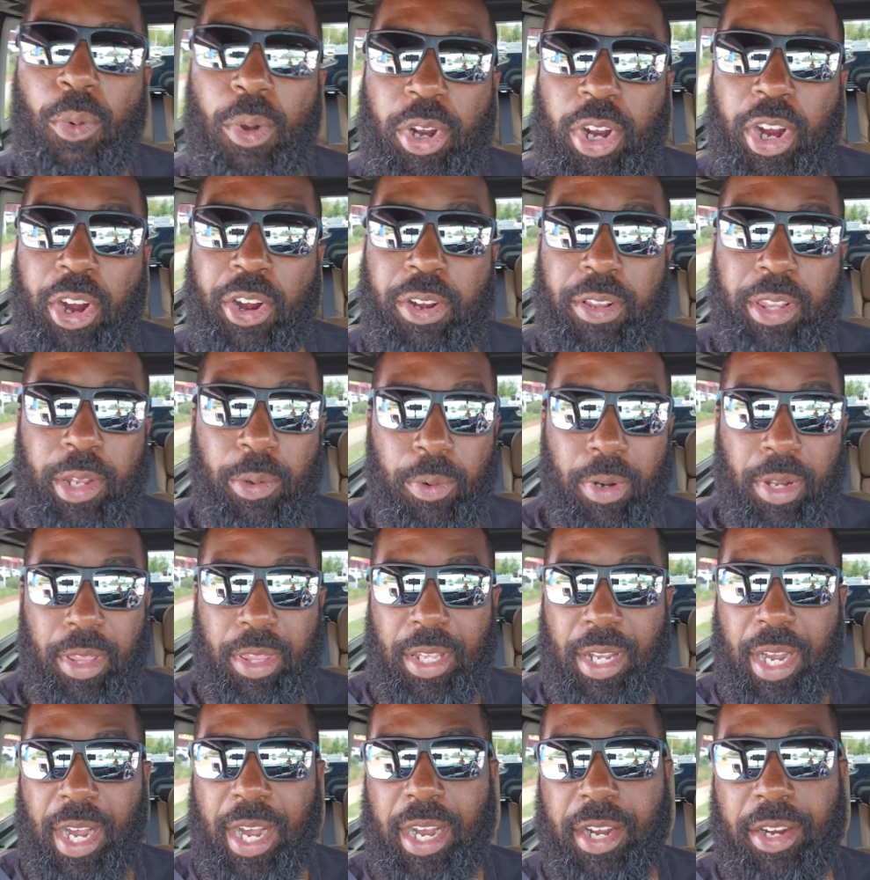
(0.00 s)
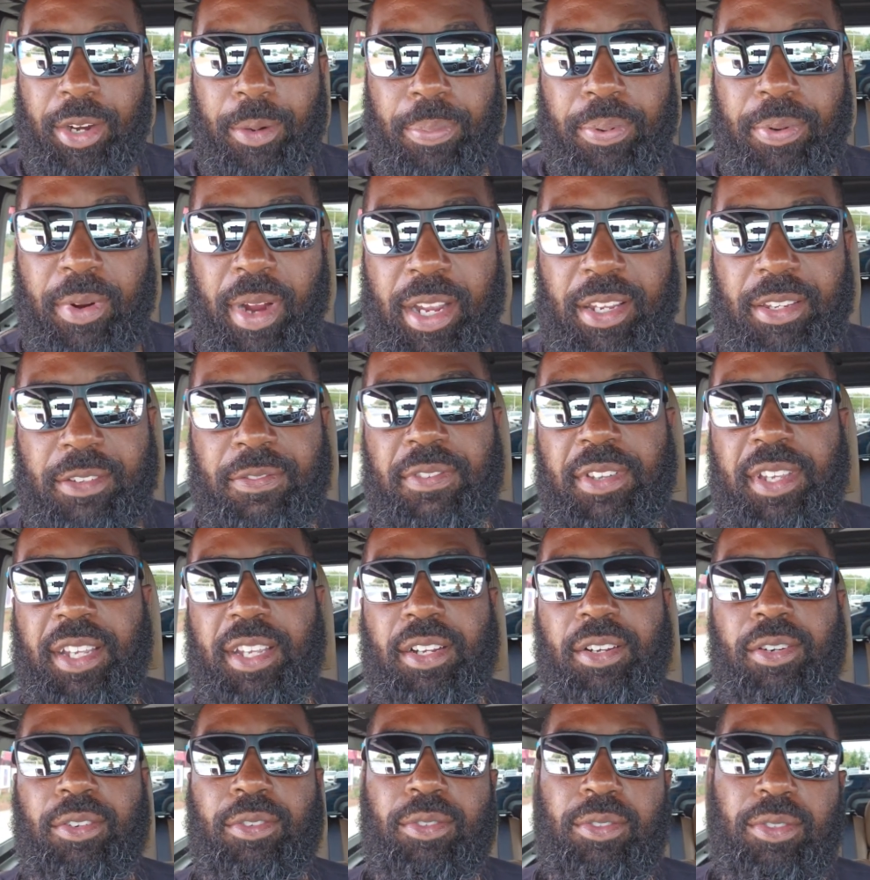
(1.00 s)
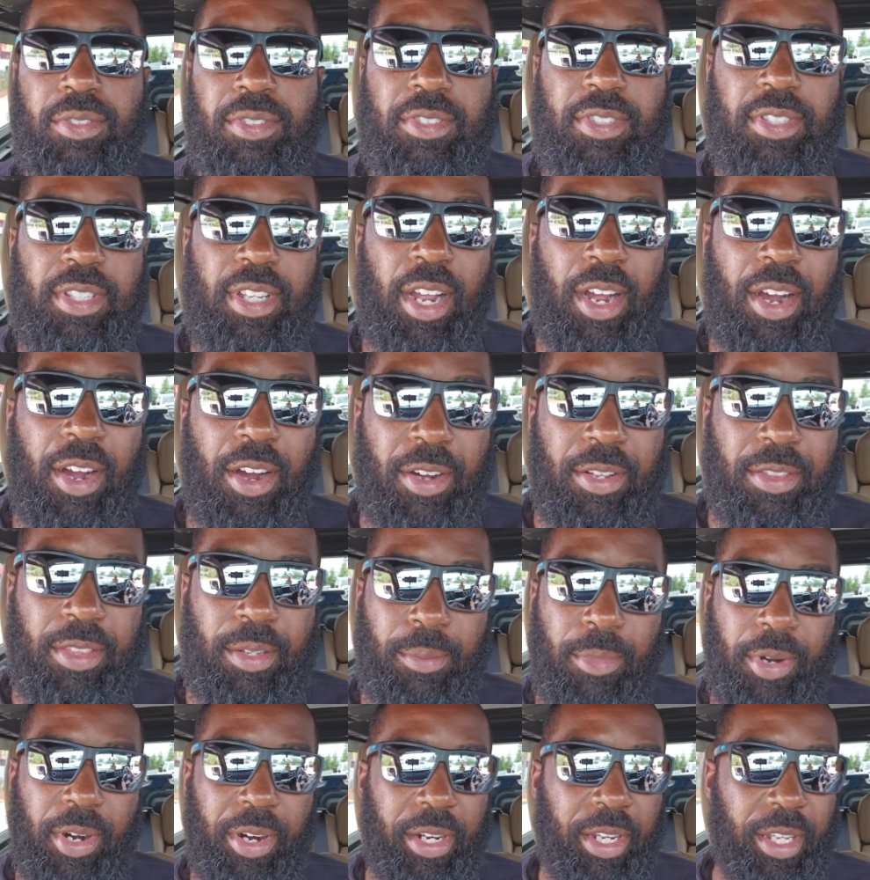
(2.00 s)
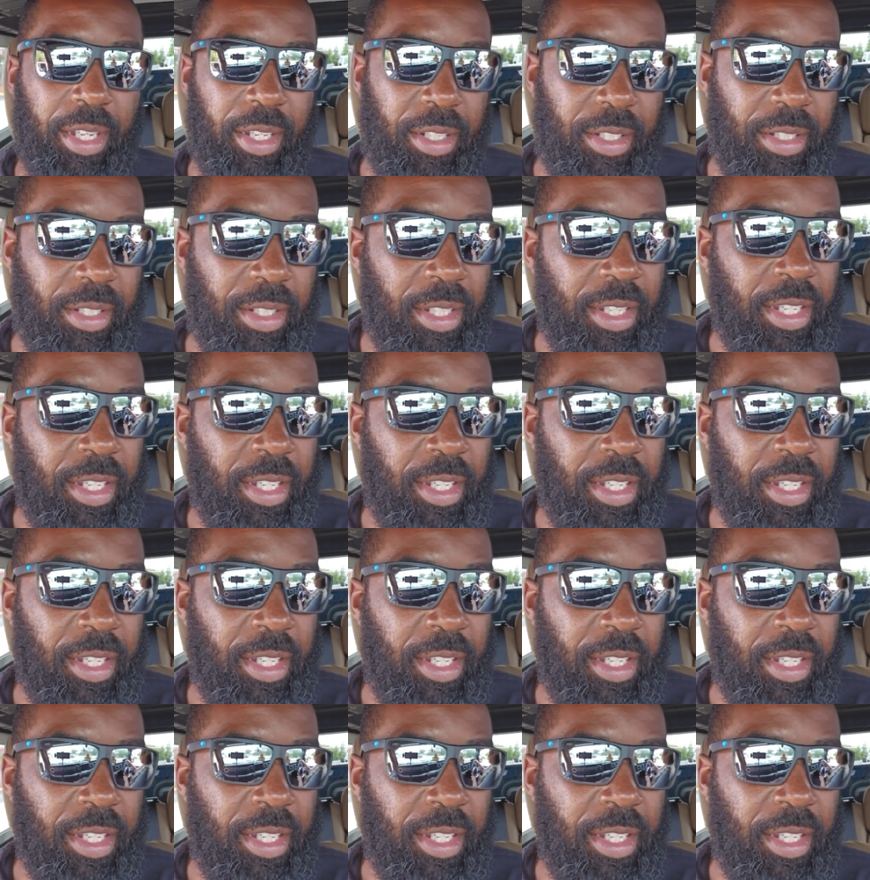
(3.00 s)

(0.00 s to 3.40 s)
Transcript: currently one of the higher priced vehicles on the market.